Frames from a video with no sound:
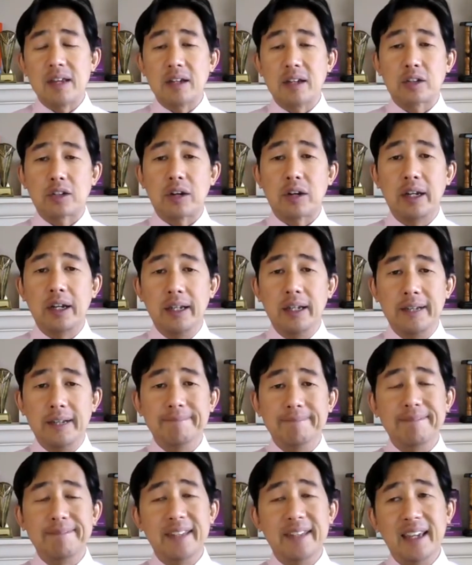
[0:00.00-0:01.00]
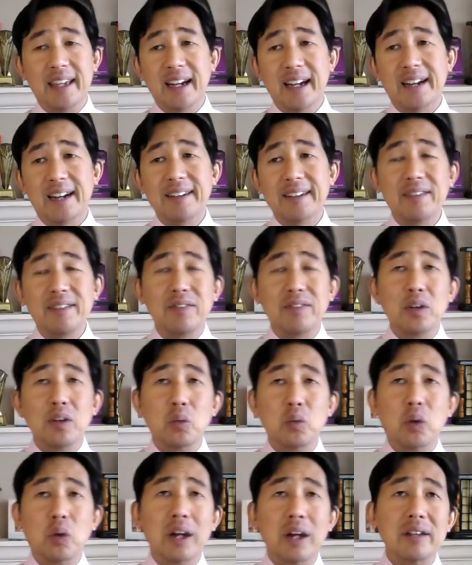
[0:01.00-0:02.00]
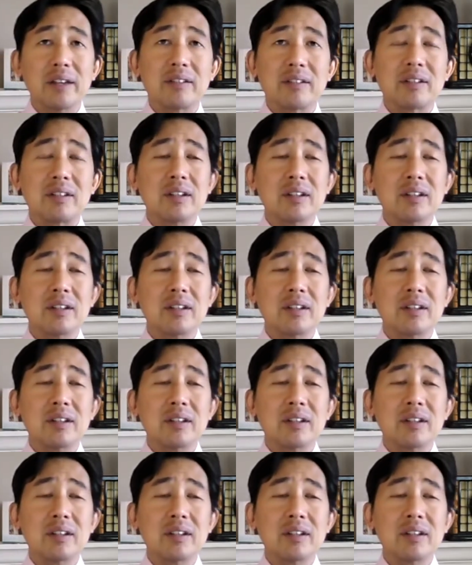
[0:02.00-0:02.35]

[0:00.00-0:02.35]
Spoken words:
training. Yeah, if you want